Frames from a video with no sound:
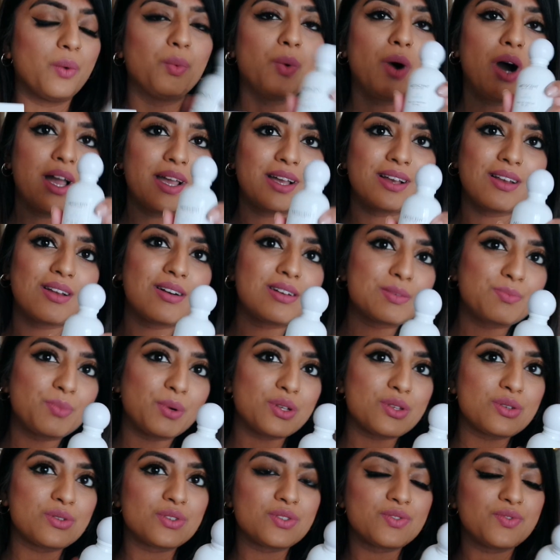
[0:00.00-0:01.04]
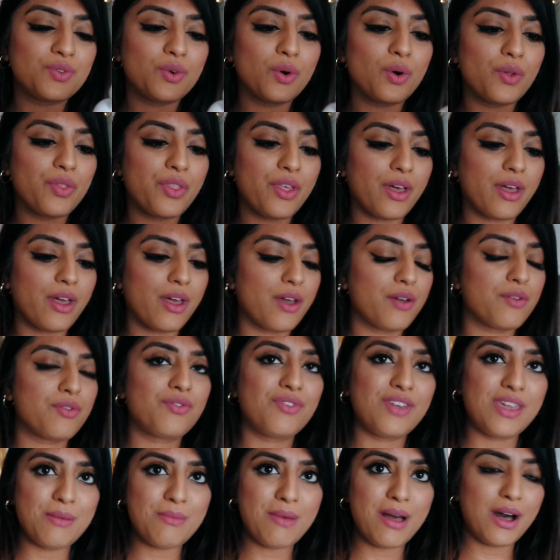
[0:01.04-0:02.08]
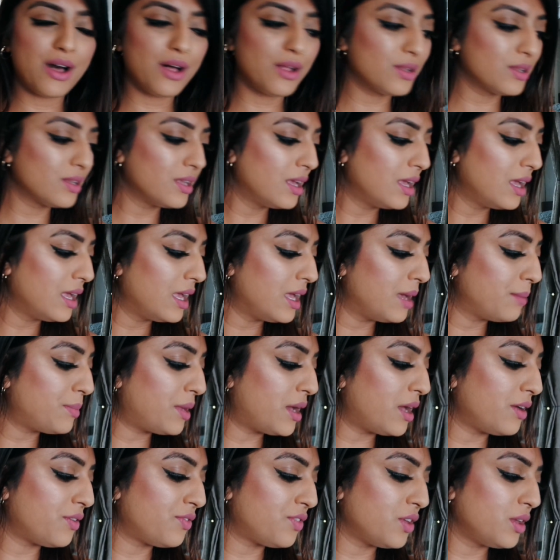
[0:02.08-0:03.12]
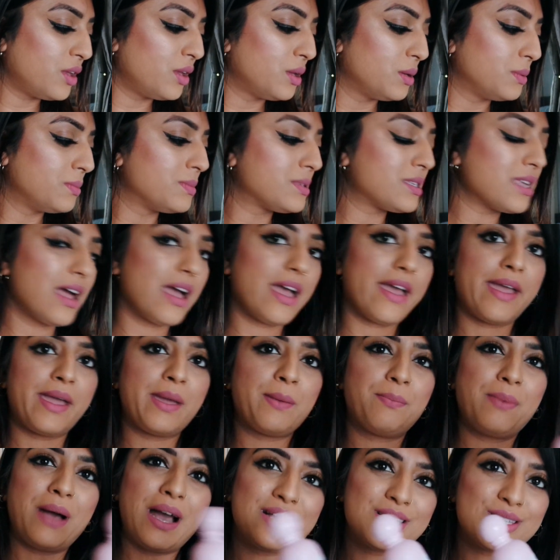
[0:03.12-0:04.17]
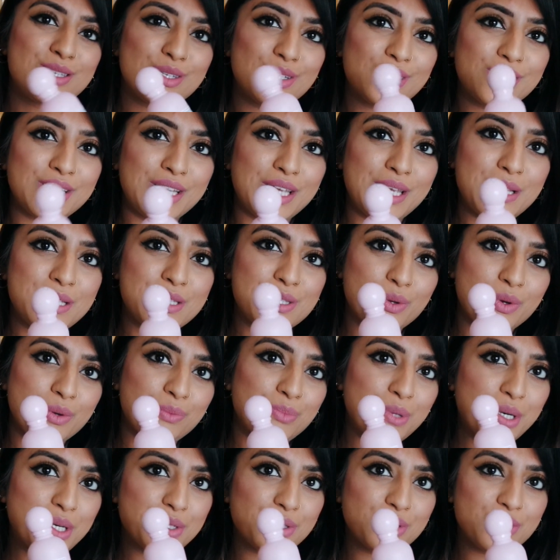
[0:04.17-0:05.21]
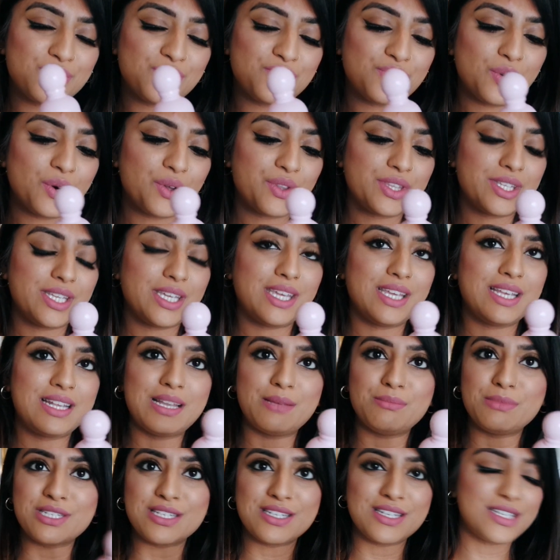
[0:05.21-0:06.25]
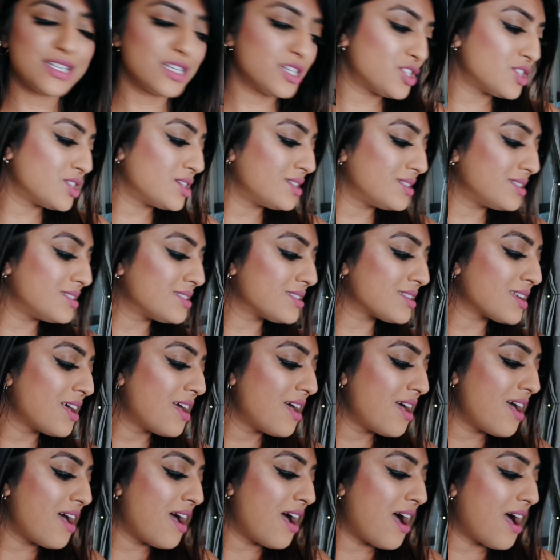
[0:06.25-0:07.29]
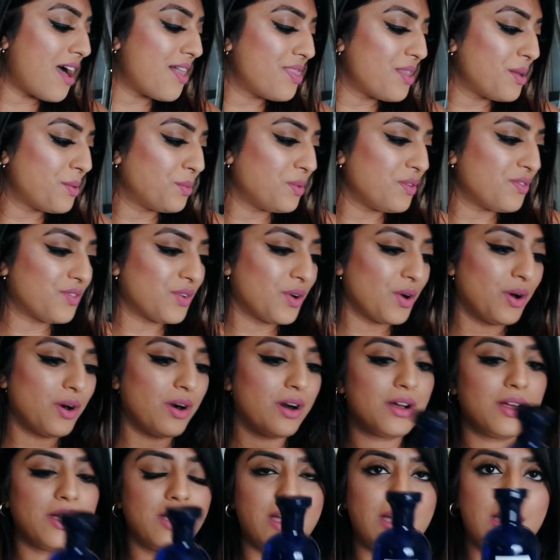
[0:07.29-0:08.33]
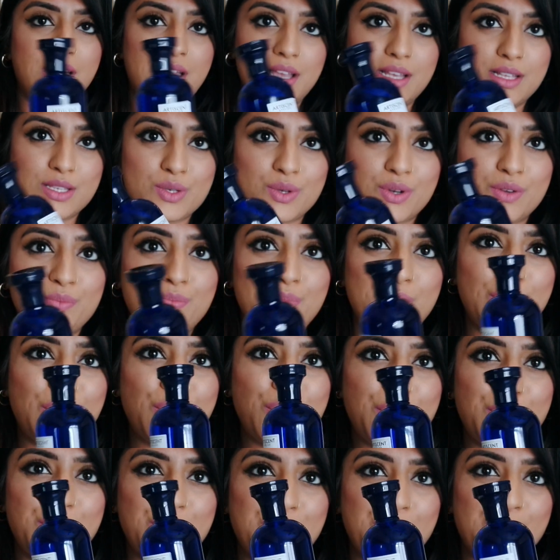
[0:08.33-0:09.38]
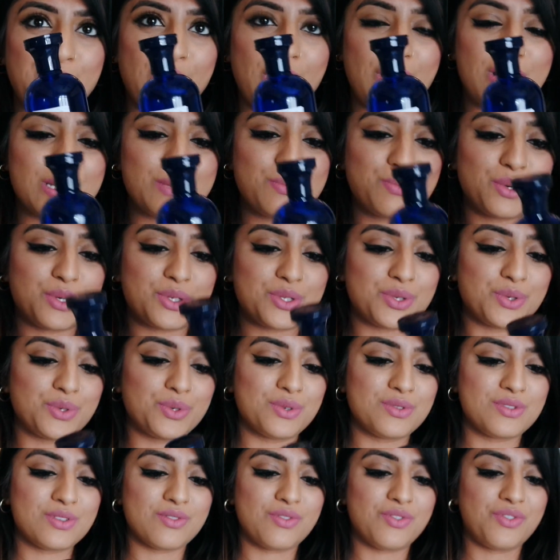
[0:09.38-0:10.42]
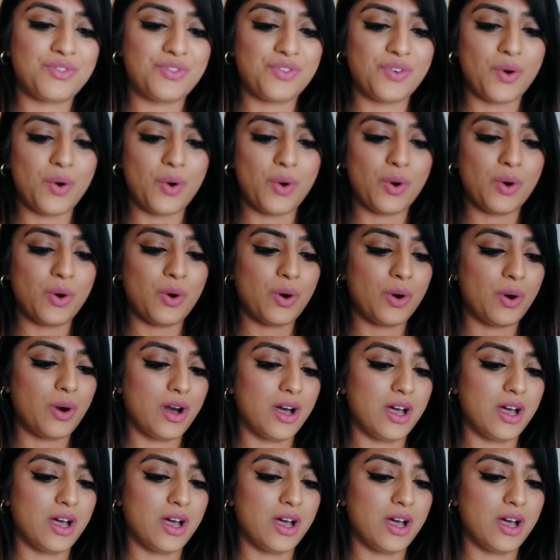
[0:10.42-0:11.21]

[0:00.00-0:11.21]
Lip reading: white glass bottles for the female perfumes, a pastel-y sort of bottle for the limited editions, and then we've got sort of blue glass bottles for